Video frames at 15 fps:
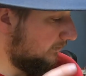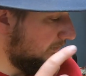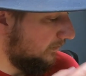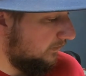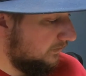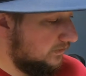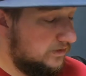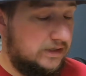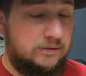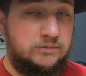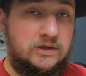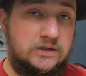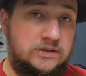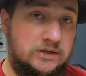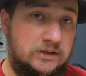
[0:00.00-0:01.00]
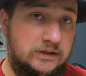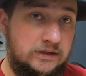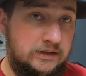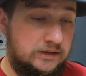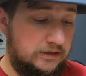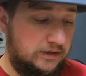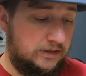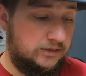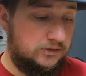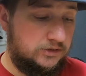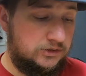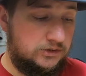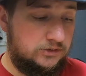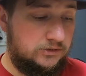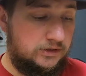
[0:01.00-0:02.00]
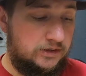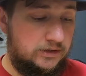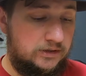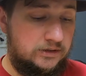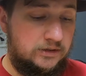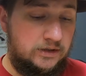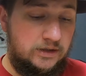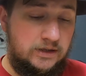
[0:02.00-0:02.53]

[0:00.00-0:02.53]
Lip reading: I'm going to do the same thing to the other shoe here,